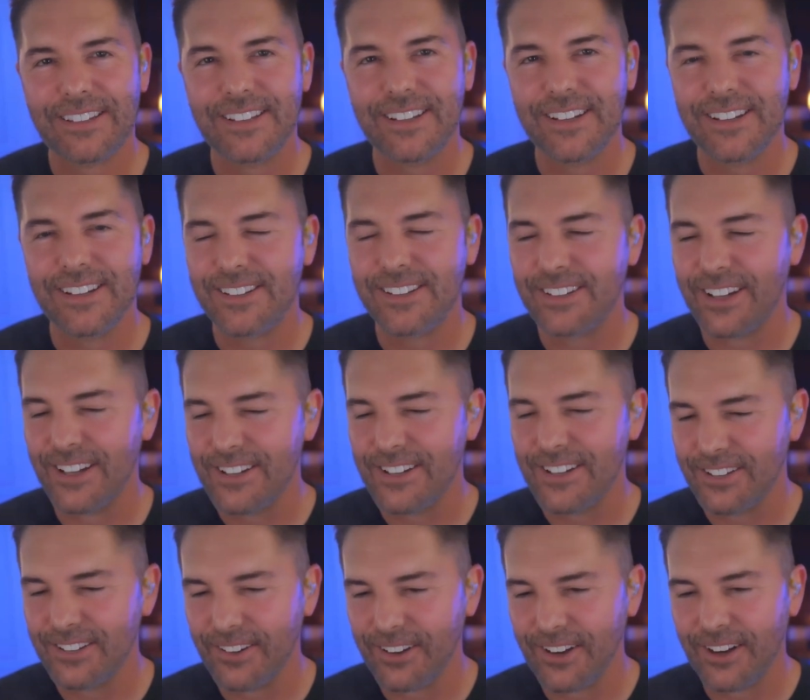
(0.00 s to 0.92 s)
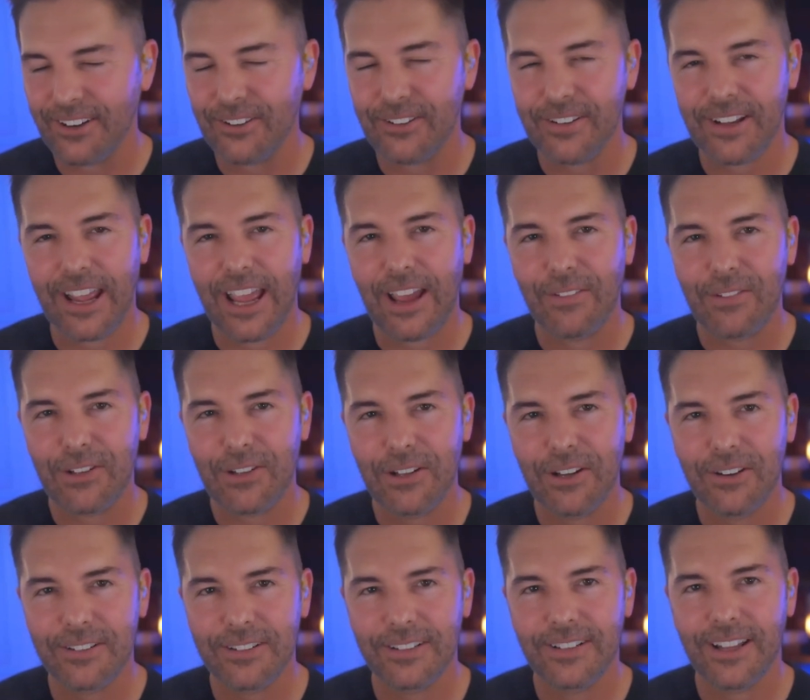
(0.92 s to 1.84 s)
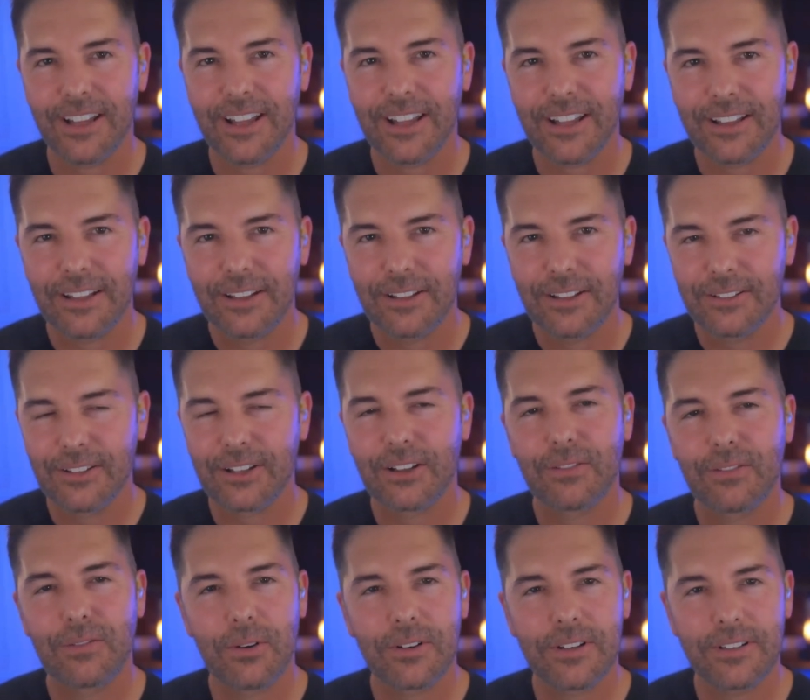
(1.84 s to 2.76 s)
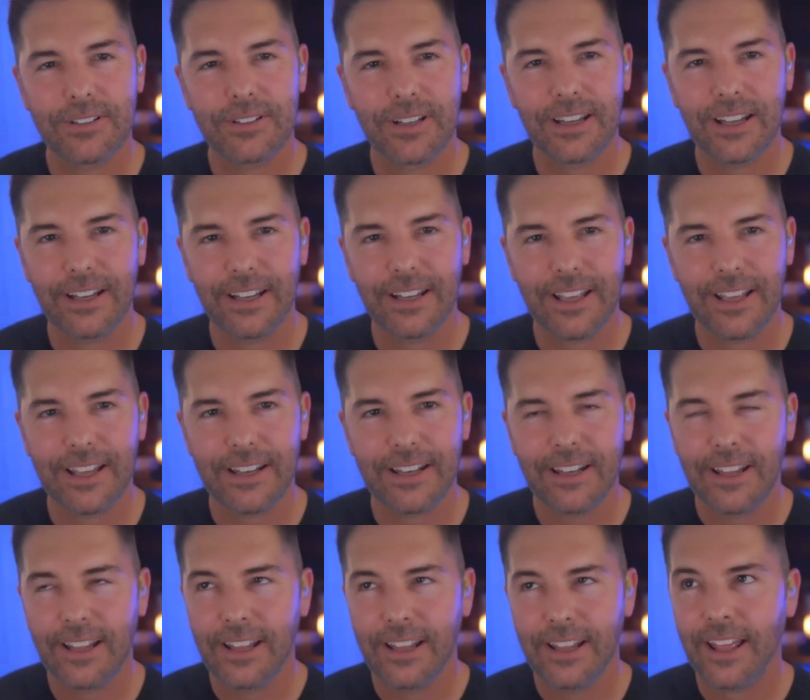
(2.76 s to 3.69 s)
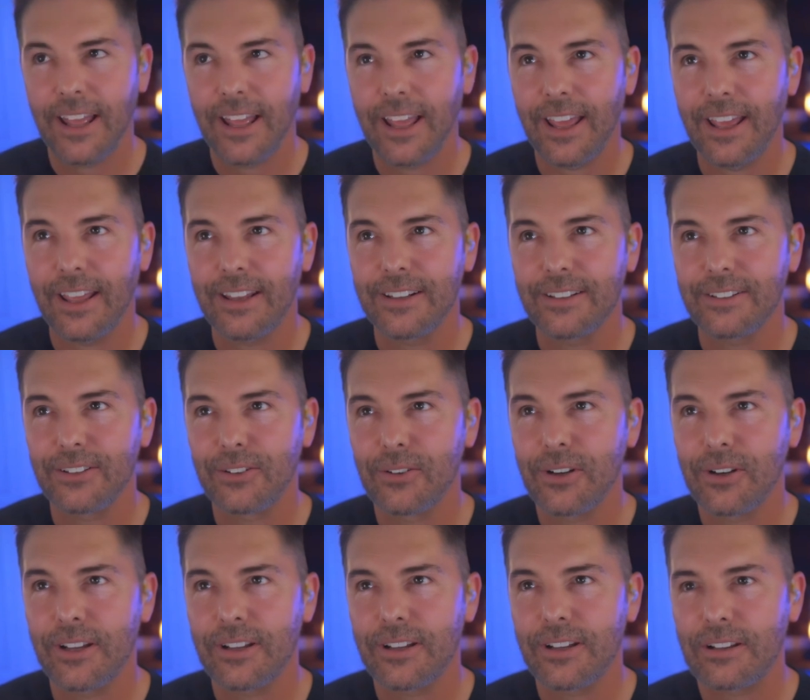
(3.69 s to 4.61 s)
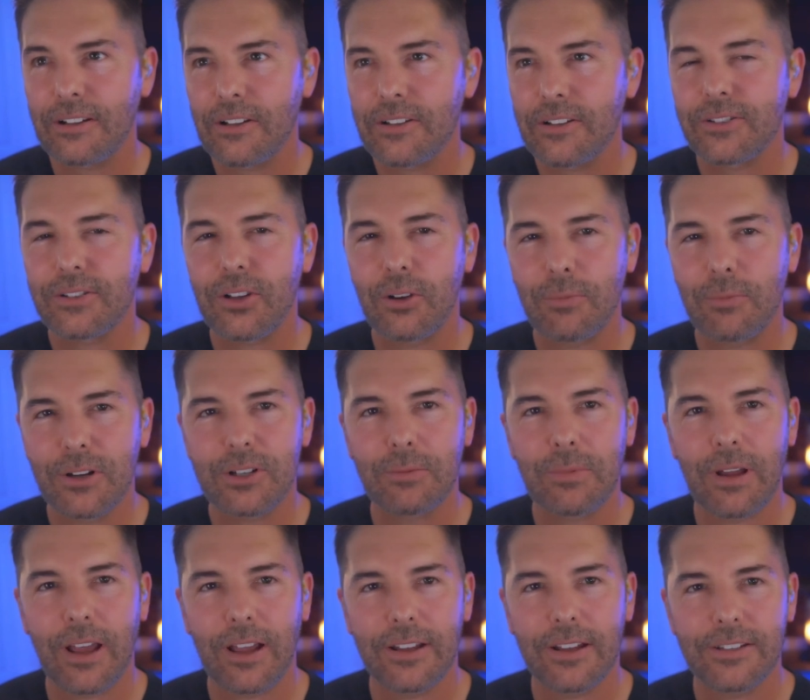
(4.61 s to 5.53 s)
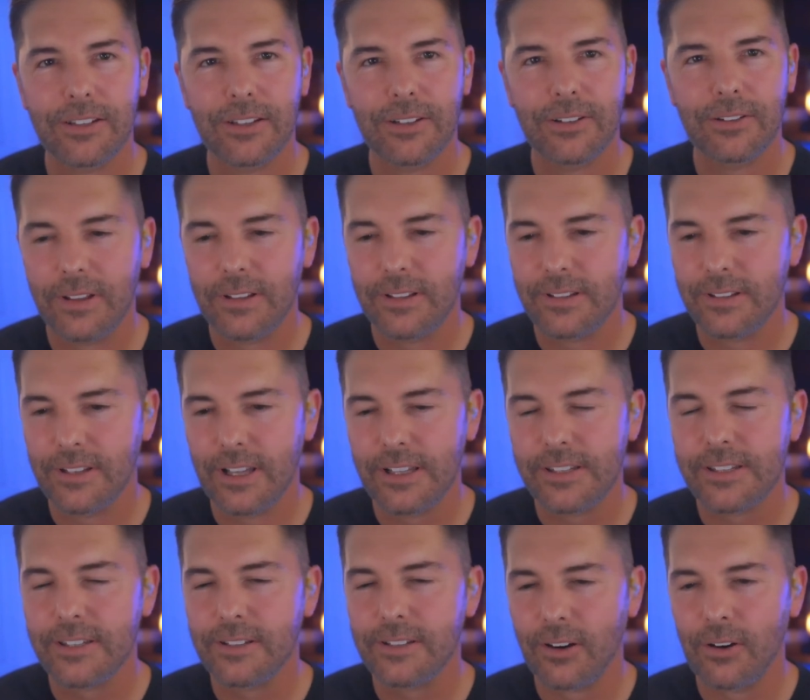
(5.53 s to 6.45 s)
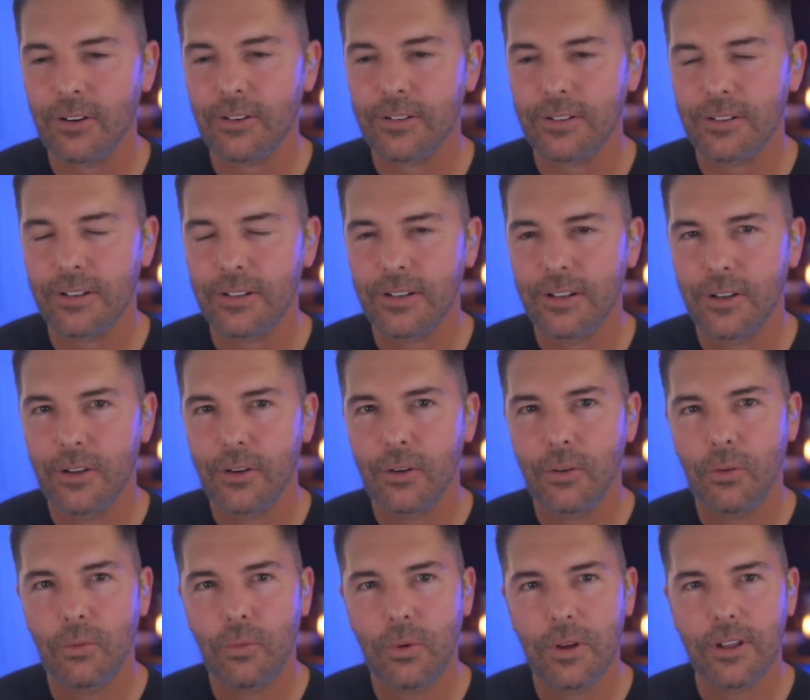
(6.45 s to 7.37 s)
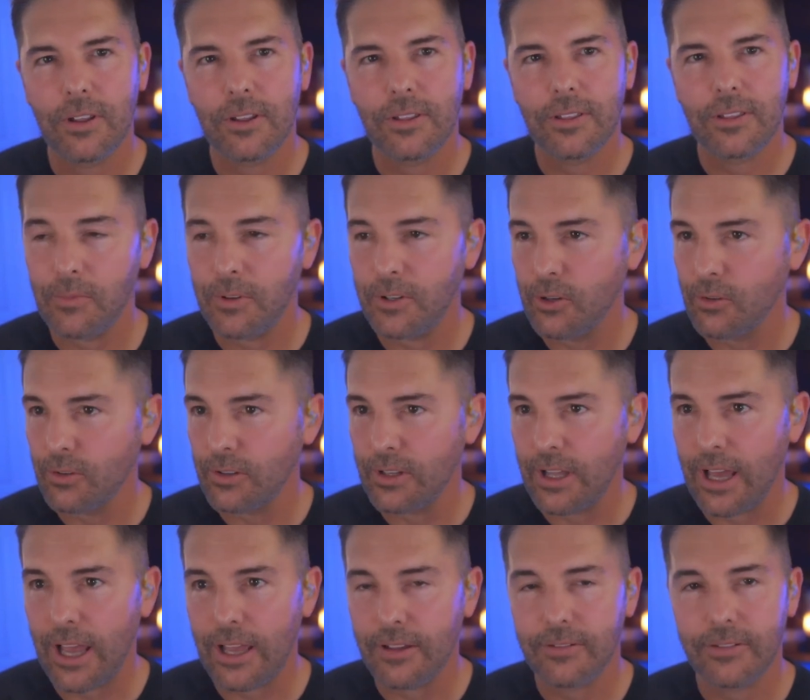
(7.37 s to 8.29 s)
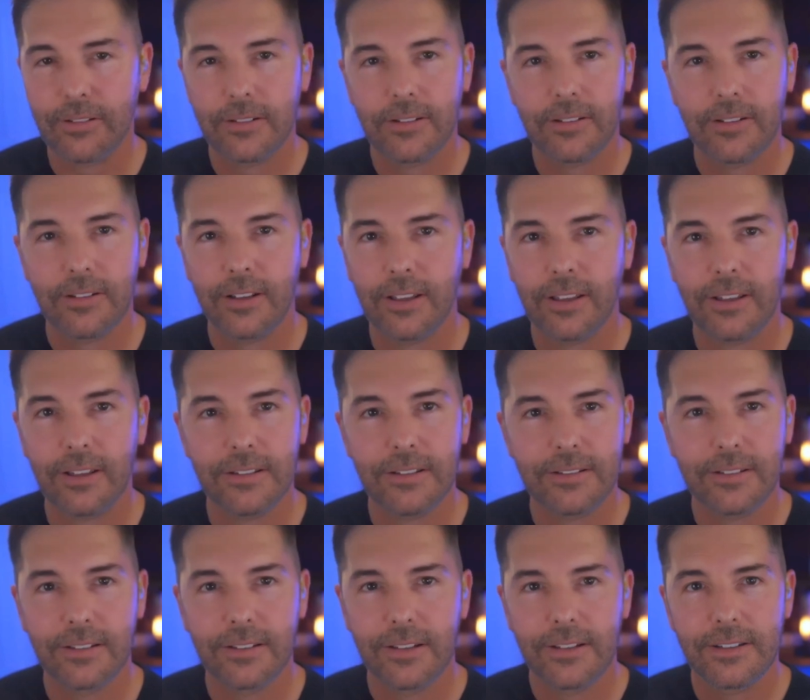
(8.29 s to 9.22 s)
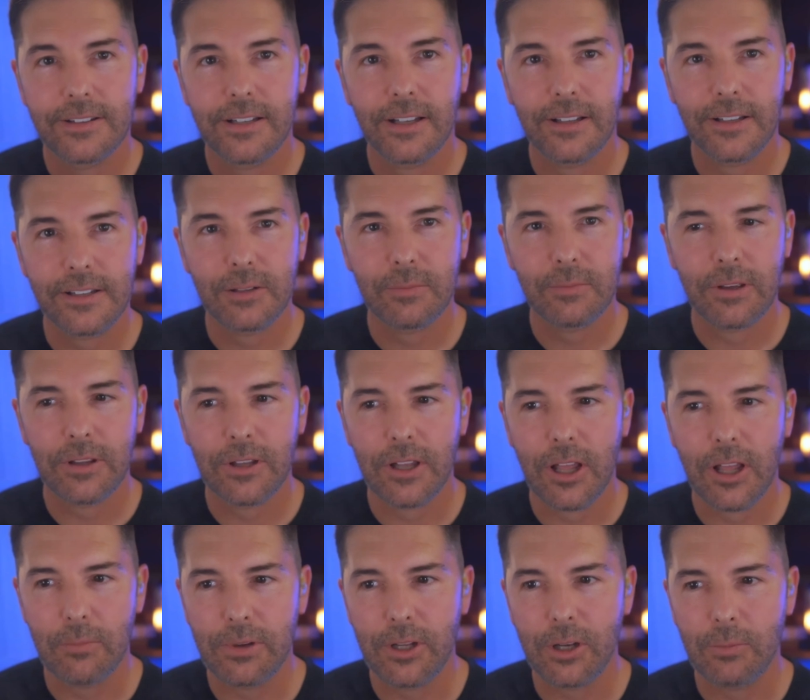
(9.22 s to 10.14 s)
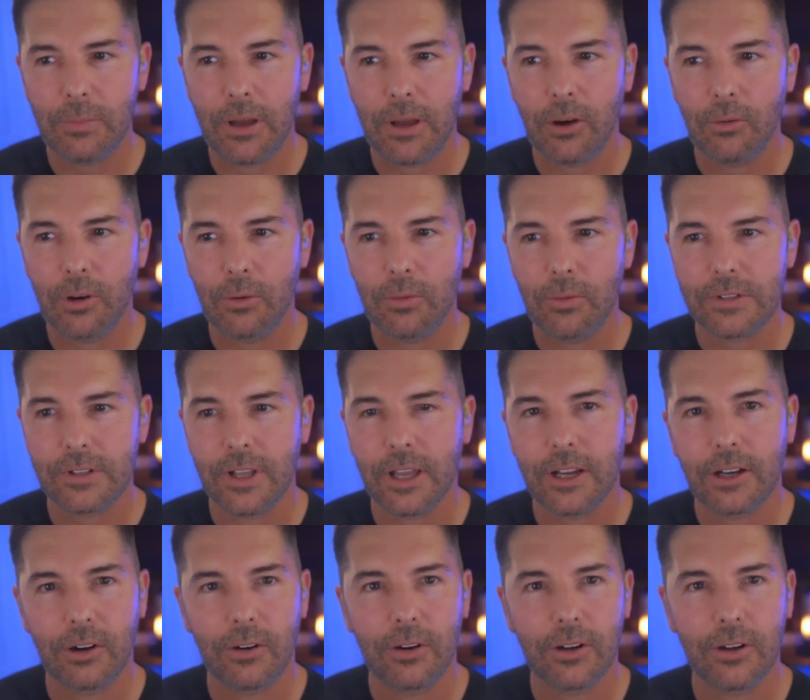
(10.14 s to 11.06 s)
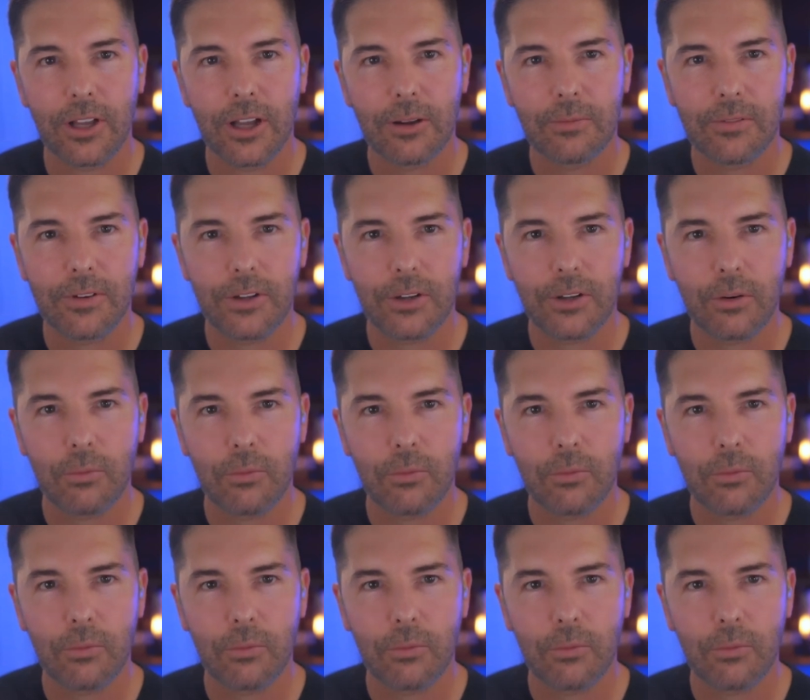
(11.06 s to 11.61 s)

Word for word: It is such an honor to have you here today. Looking forward to digging in and learning so much about you. Let's start with your life and tell us a bit about what it was like growing up for you.